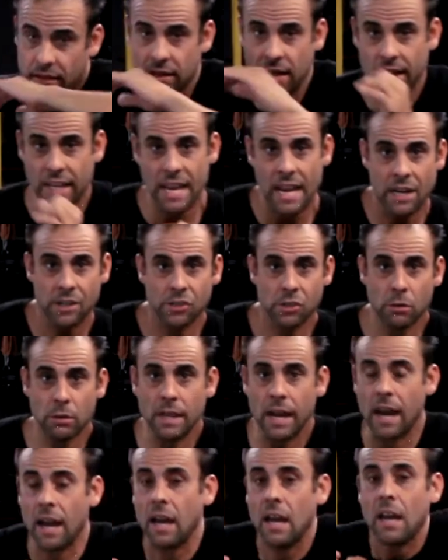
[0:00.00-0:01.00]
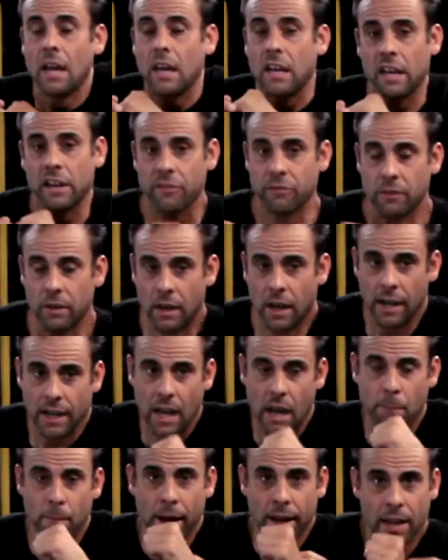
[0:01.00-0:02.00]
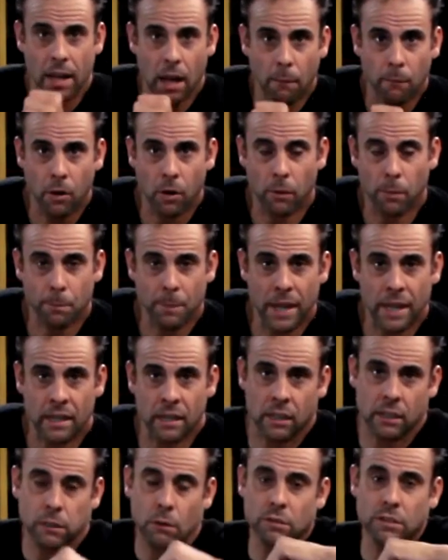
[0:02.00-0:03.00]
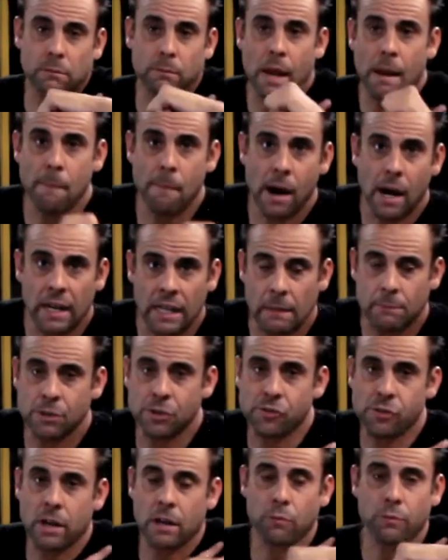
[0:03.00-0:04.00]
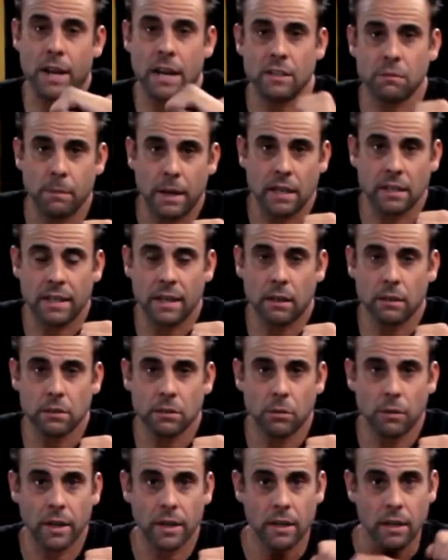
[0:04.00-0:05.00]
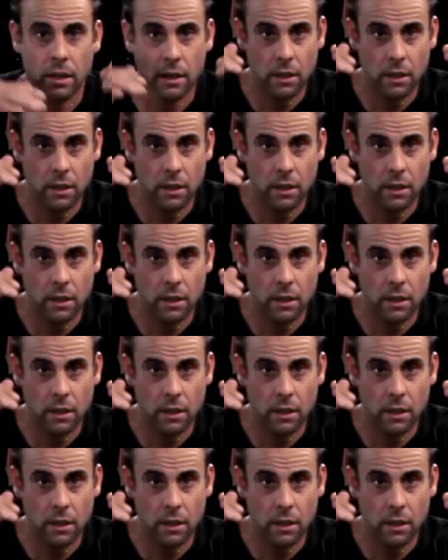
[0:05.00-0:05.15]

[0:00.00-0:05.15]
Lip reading: And I can't do that if I got my elbow pinned in close to my body. I'm just trying to raise my deltoid.